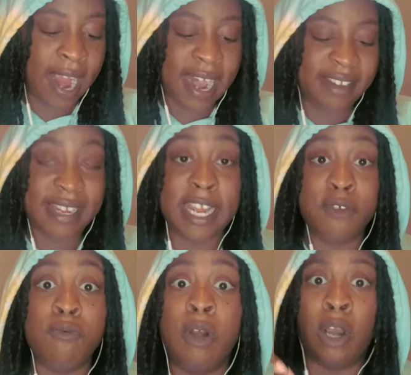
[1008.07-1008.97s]
They seen you
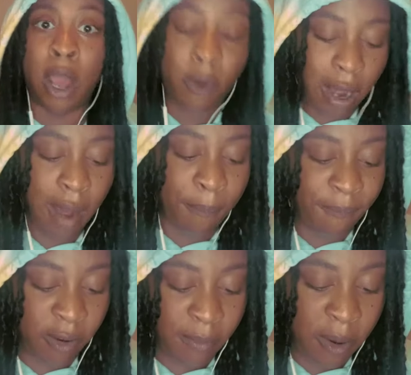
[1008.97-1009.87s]
glow up
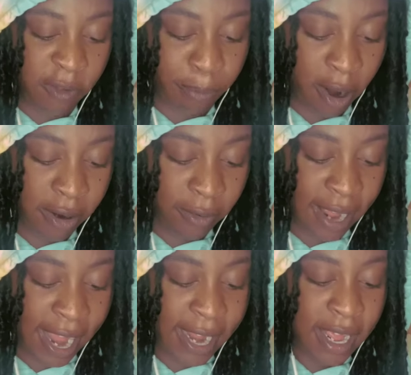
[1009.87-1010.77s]
for the most part,
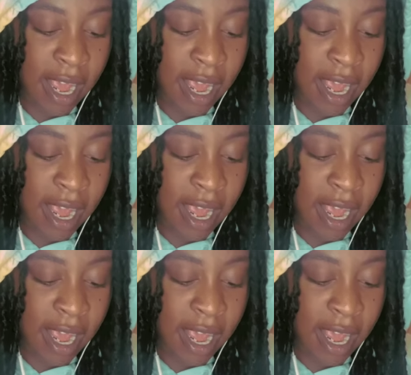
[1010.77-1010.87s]
okay?